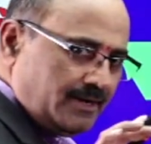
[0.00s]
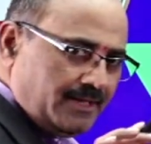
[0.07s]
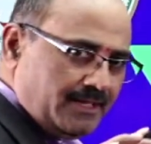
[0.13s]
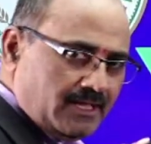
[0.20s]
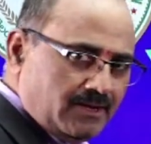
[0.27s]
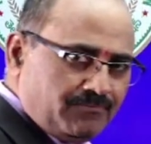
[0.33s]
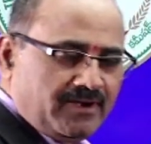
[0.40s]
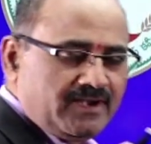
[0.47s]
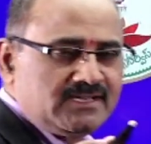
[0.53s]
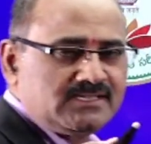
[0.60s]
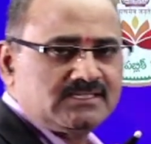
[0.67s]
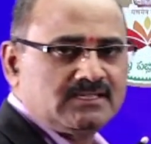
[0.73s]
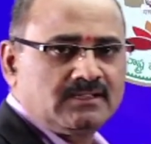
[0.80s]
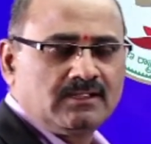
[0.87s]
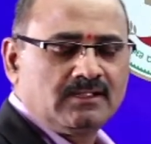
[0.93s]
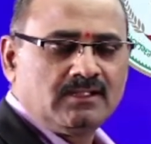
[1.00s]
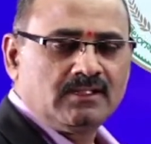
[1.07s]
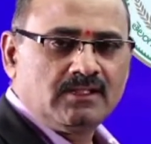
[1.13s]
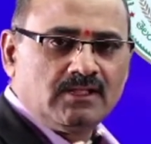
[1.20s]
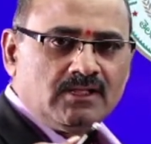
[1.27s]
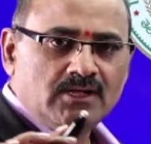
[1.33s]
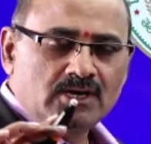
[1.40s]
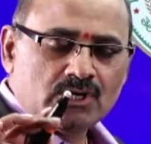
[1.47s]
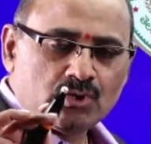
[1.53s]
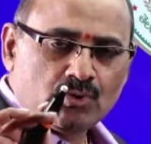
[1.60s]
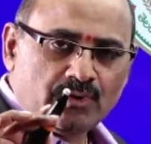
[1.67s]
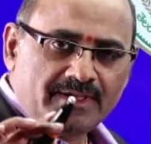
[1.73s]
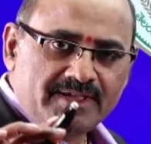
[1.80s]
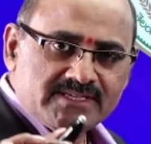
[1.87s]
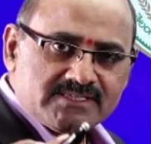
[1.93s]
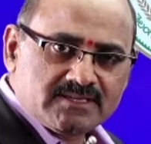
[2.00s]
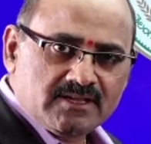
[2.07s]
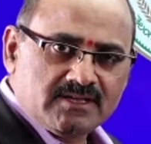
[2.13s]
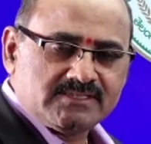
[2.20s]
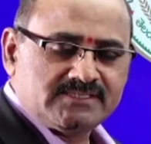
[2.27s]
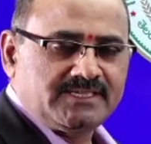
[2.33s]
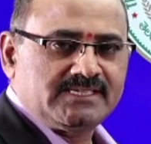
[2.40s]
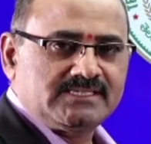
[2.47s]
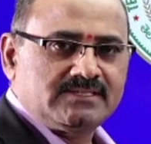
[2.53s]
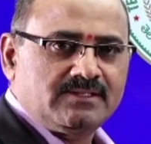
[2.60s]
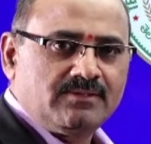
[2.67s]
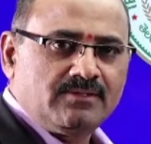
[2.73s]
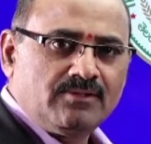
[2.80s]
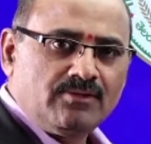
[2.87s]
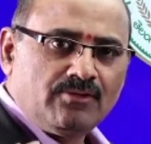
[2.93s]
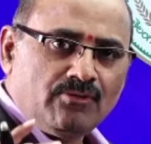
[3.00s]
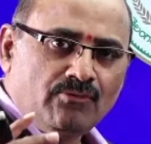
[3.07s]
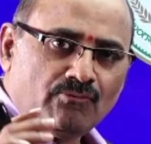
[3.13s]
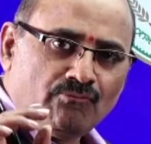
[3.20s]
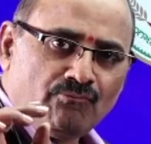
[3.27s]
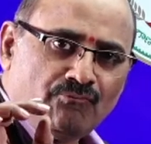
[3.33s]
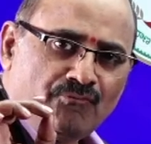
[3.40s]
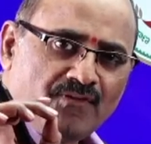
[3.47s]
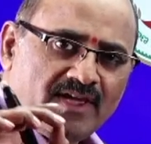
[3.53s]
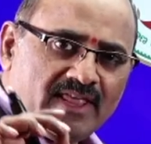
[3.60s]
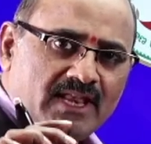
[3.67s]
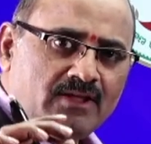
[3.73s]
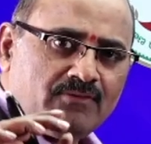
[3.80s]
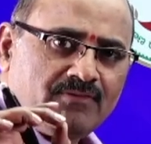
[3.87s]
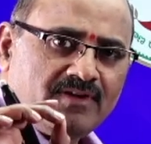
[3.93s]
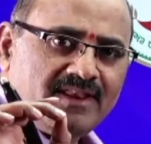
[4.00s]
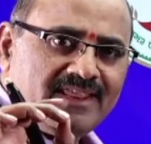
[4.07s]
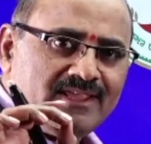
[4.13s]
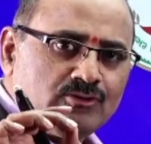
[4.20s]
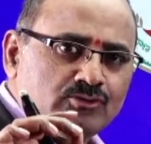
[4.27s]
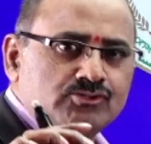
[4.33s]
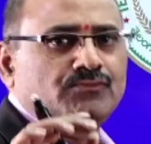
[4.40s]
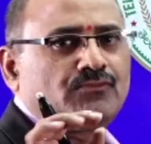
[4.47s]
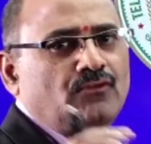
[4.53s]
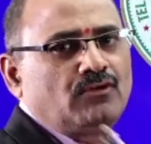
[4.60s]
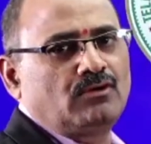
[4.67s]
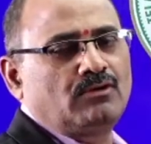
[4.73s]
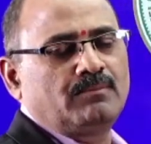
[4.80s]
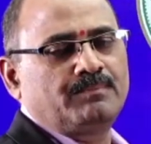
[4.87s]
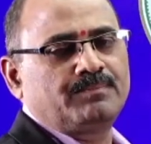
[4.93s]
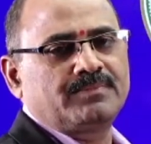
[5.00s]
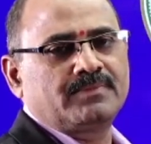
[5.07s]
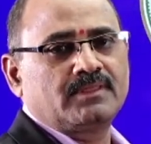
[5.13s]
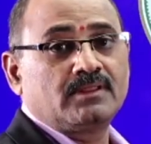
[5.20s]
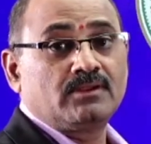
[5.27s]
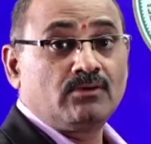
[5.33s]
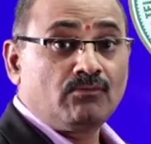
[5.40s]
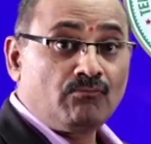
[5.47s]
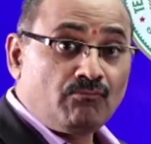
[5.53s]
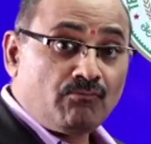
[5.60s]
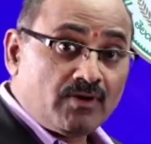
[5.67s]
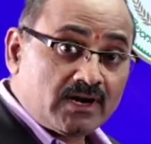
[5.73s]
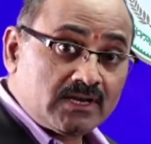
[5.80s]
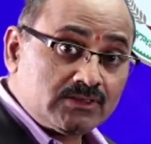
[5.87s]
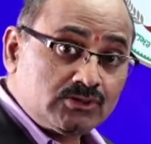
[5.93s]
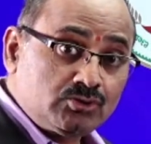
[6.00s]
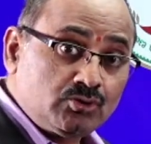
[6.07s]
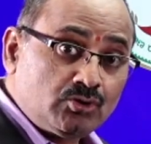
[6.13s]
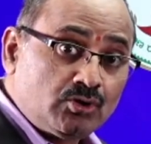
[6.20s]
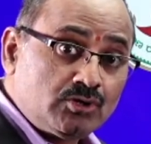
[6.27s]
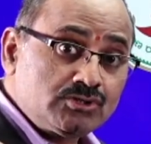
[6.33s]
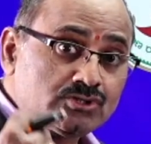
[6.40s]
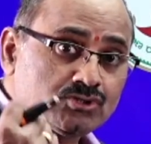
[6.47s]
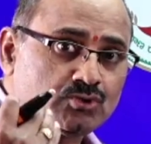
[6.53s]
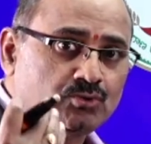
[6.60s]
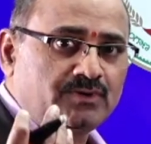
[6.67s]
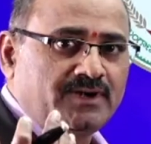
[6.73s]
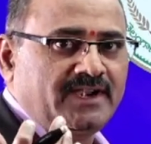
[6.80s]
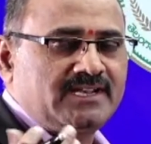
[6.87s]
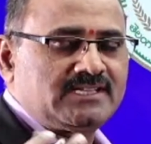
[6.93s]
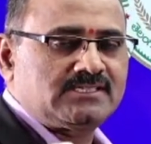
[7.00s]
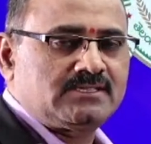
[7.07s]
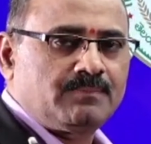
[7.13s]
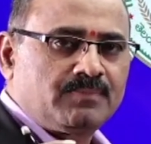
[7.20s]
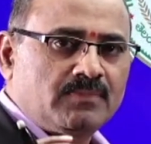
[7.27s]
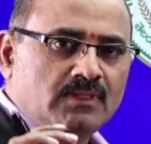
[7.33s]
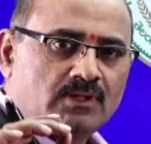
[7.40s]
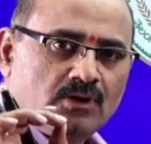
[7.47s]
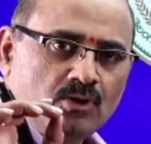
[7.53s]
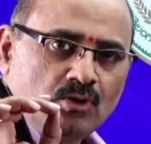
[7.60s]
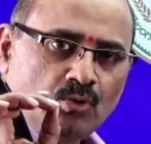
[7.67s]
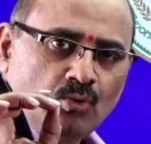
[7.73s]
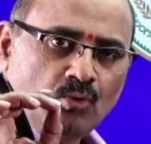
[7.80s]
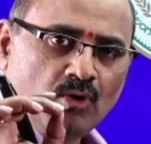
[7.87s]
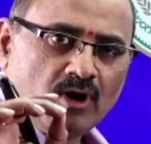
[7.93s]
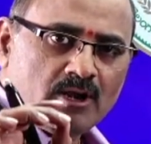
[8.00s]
Dear friends, today's class is very useful for those students who